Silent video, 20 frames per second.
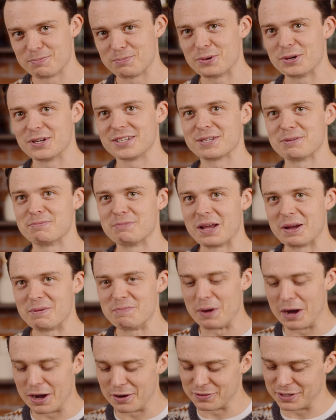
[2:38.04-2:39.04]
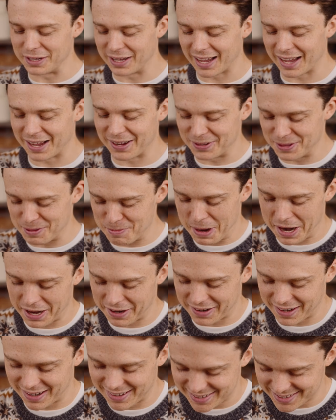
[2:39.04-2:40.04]
Put some like Marvin Gaye on the
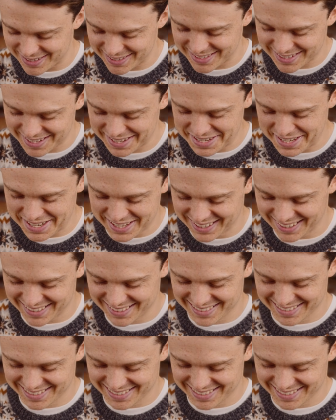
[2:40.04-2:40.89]
background or something.